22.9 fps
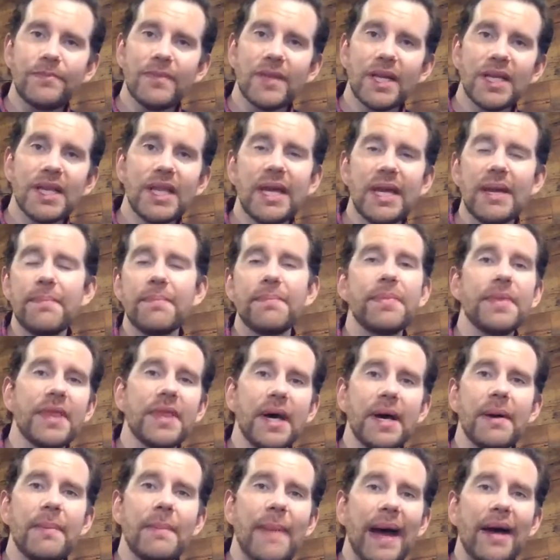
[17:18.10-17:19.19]
the
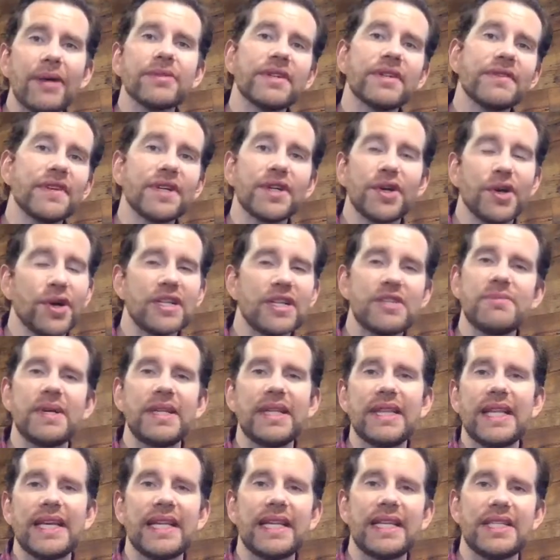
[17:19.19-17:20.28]
amount of
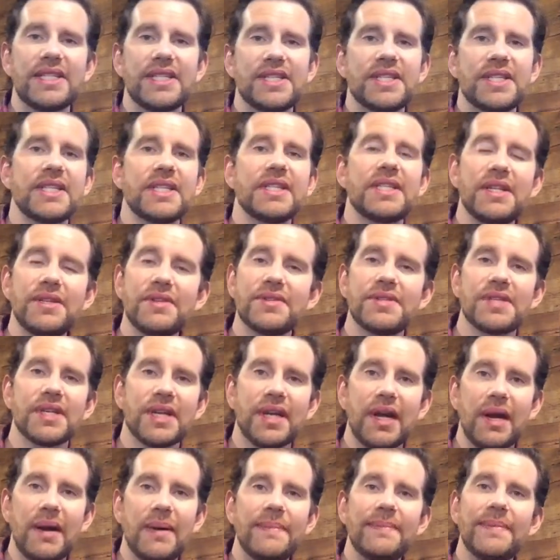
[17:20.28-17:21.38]
encouragement that just continues to
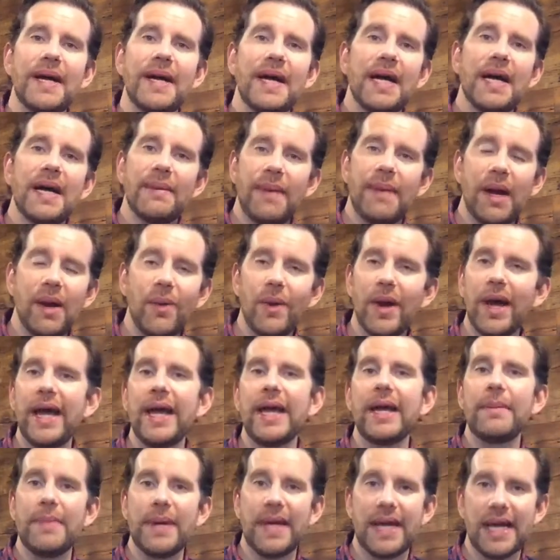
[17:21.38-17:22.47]
come my
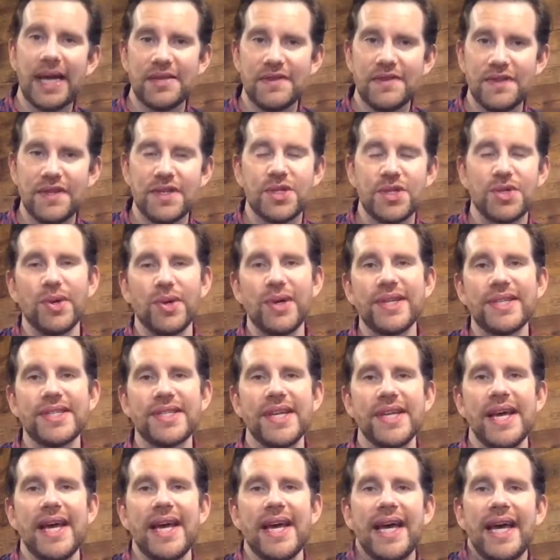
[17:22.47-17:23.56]
way because of this choice
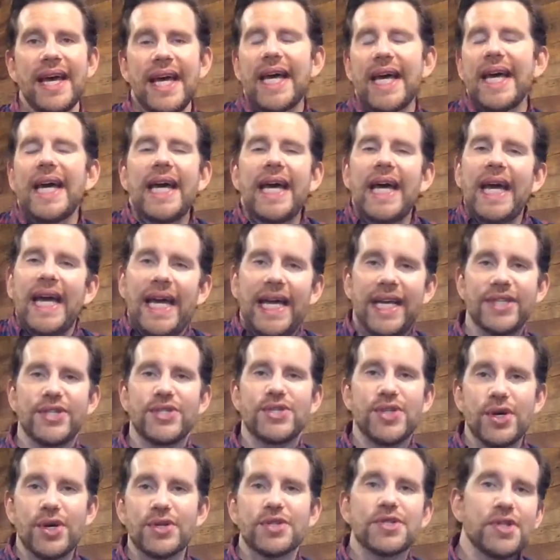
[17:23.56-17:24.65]
is
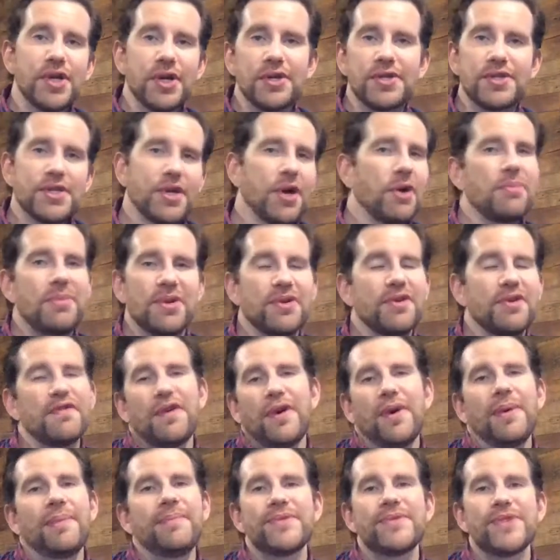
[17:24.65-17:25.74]
so
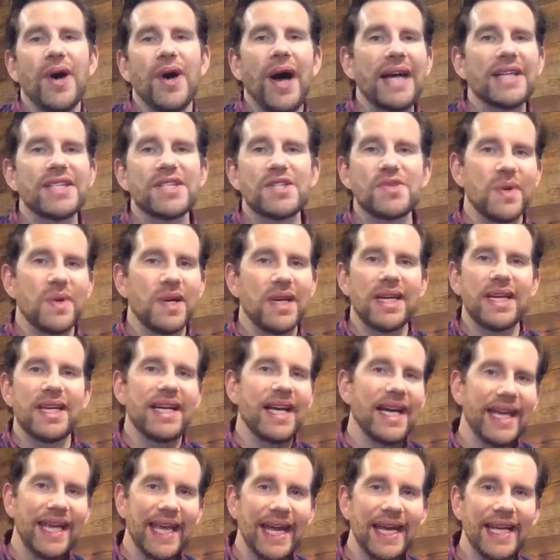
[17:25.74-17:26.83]
beautiful. So I just want to,
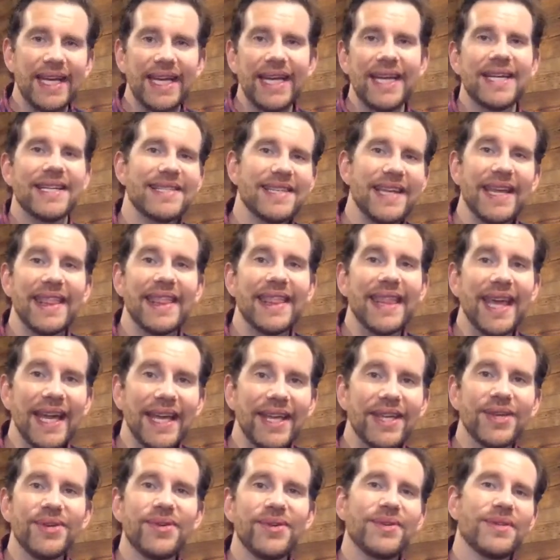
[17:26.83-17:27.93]
again, say thank
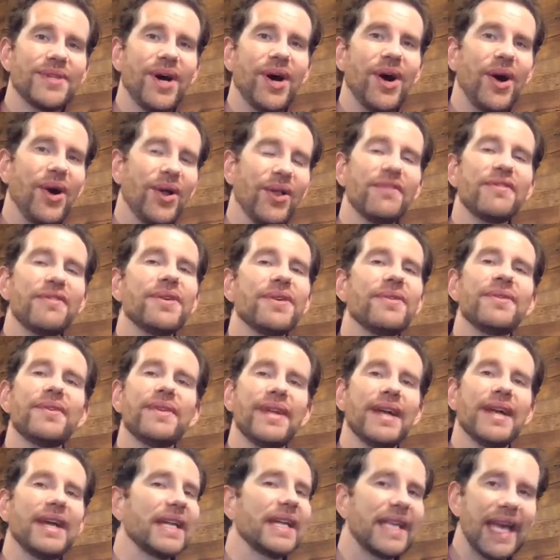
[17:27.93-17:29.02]
you to all of you.
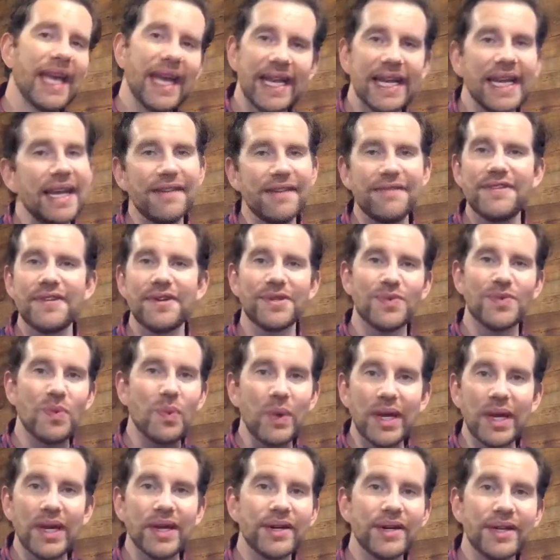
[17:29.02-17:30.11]
Again, it feels
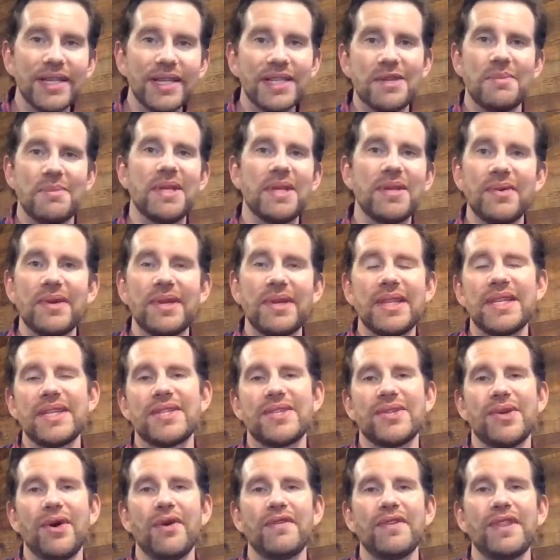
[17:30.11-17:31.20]
weird to be doing this
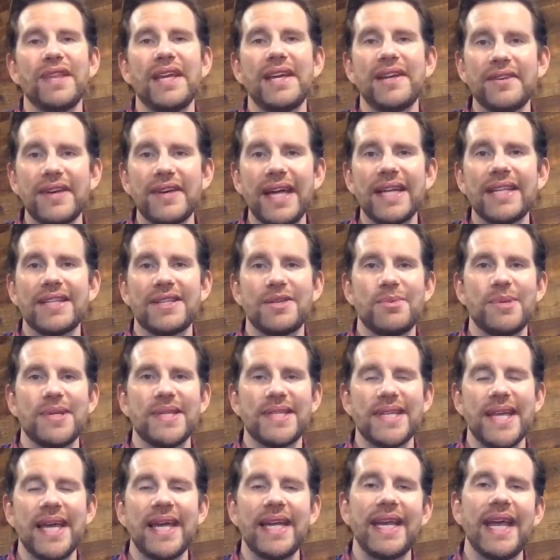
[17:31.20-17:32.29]
over the internet, to be
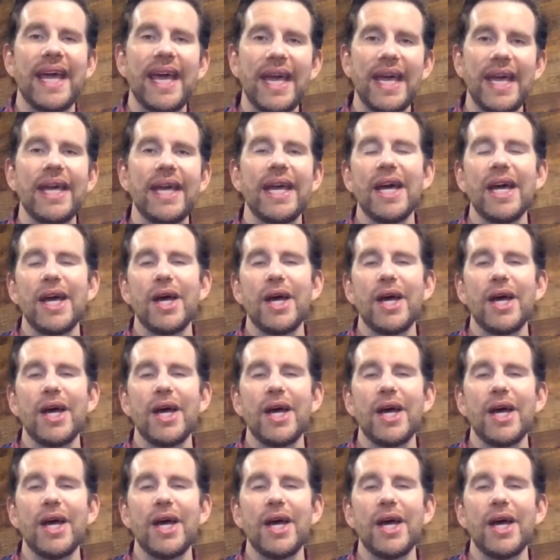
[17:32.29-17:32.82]
saying, hey,